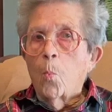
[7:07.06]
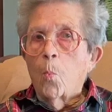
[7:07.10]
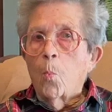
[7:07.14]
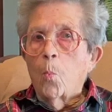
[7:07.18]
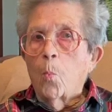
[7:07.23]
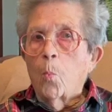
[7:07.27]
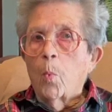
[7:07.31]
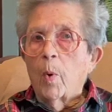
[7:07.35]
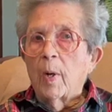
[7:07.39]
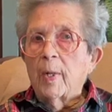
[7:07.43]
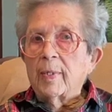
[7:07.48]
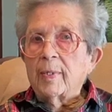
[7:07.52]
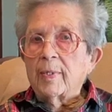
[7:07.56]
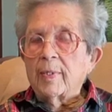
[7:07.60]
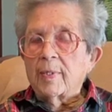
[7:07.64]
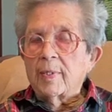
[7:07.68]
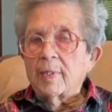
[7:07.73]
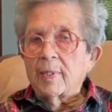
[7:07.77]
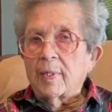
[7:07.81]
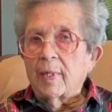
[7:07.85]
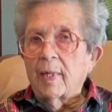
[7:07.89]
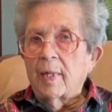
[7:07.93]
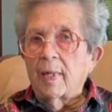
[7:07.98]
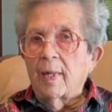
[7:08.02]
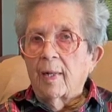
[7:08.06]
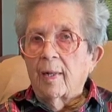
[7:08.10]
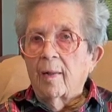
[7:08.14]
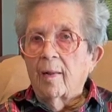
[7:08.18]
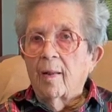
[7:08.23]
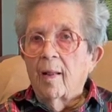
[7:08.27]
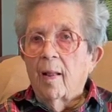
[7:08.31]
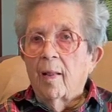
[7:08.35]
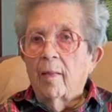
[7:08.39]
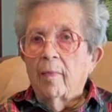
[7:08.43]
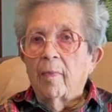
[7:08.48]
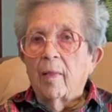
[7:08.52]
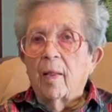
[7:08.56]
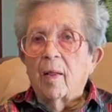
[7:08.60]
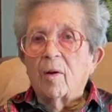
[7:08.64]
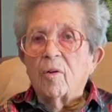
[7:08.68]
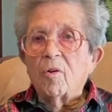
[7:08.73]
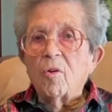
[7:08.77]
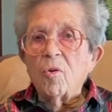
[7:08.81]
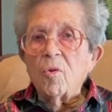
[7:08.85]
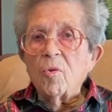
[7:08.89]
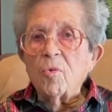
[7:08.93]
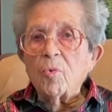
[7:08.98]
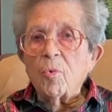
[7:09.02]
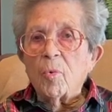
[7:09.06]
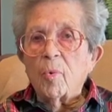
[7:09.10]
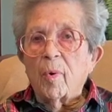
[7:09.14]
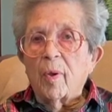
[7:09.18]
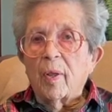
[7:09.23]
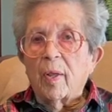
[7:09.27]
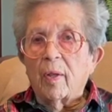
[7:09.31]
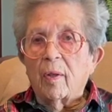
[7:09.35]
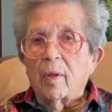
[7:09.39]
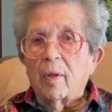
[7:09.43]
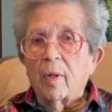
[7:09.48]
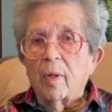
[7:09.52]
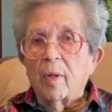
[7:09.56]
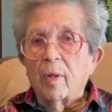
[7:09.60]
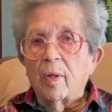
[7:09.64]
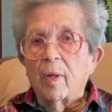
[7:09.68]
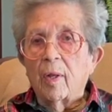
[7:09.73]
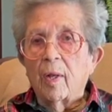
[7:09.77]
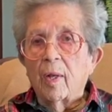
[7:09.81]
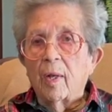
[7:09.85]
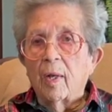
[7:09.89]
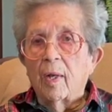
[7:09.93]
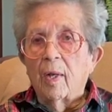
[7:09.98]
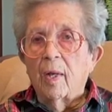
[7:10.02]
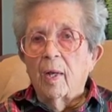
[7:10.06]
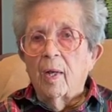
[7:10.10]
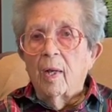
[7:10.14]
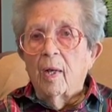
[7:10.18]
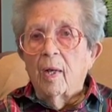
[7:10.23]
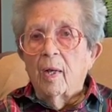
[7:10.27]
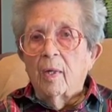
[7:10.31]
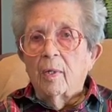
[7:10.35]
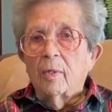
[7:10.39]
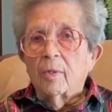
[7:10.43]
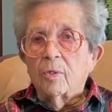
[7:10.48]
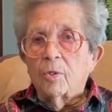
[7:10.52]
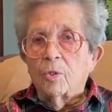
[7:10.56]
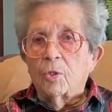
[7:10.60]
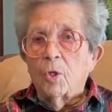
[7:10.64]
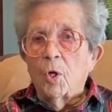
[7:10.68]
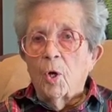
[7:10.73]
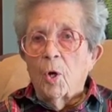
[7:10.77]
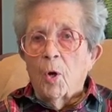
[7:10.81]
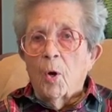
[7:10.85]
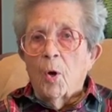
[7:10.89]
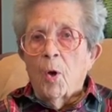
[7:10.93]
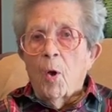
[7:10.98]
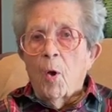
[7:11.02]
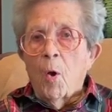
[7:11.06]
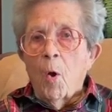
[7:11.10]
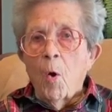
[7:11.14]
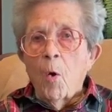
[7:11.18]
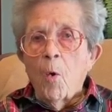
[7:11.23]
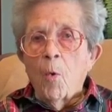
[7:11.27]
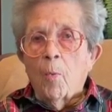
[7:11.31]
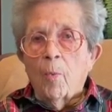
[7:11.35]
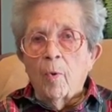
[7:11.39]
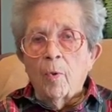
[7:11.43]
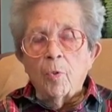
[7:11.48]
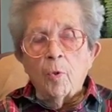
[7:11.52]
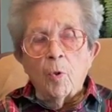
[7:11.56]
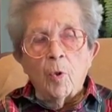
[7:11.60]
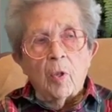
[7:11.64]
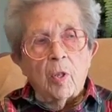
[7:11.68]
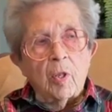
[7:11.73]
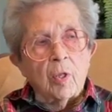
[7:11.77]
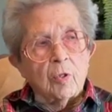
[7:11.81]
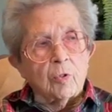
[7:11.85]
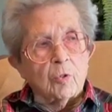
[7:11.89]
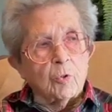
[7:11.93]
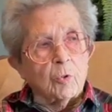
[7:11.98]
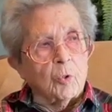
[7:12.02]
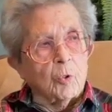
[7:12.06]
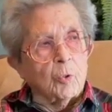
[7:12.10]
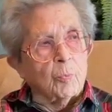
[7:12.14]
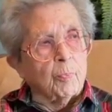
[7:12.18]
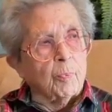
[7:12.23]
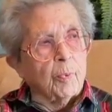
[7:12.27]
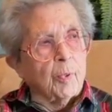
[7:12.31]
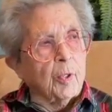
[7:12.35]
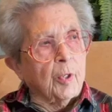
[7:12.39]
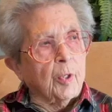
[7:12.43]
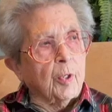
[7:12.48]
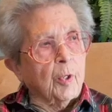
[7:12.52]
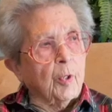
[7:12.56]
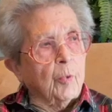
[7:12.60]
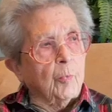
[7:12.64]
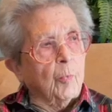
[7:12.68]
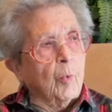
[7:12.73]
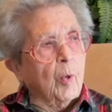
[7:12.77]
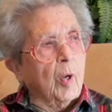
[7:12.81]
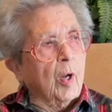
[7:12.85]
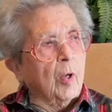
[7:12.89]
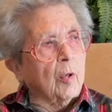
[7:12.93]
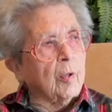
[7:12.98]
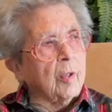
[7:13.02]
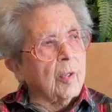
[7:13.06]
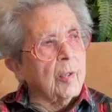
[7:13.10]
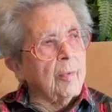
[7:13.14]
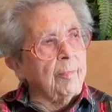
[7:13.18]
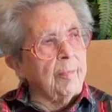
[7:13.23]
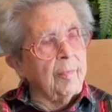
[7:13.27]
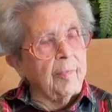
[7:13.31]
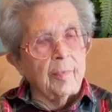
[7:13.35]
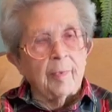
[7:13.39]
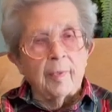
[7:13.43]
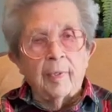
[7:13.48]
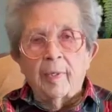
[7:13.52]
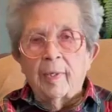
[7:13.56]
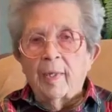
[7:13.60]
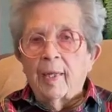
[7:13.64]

Wednesday, we had an earthquake. So we thought it was a pretty good welcome.